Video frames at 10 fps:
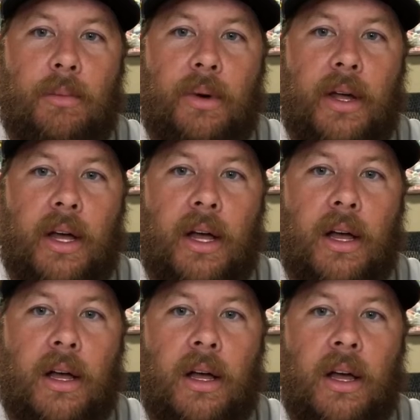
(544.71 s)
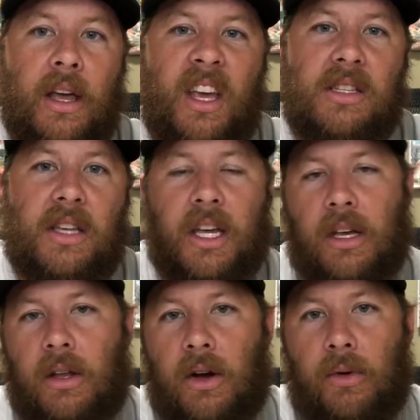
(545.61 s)
it, but he's like,
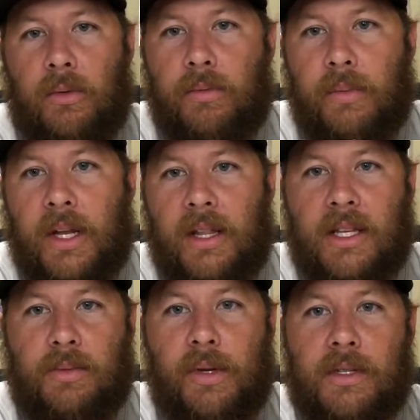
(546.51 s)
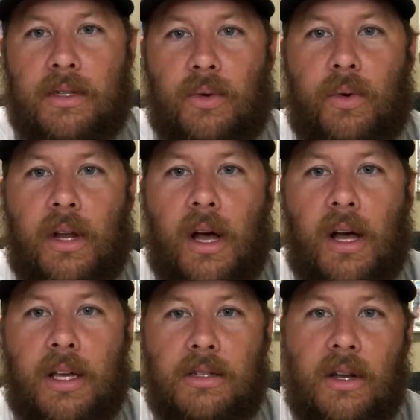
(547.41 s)
you know, being in this business or
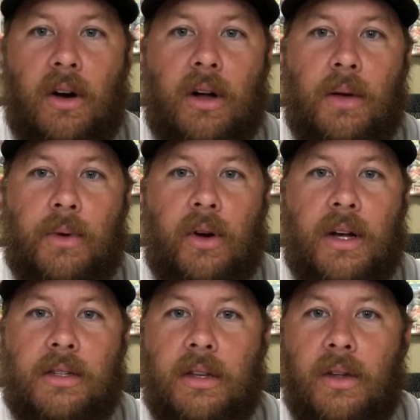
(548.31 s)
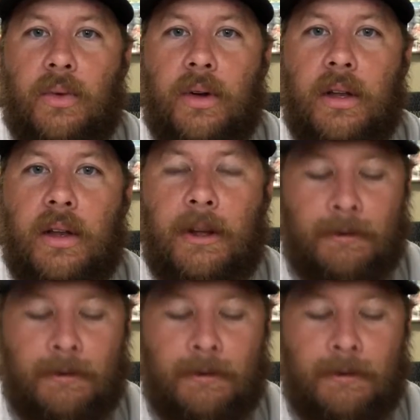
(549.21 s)
whatnot, he's like, I'll come across another one.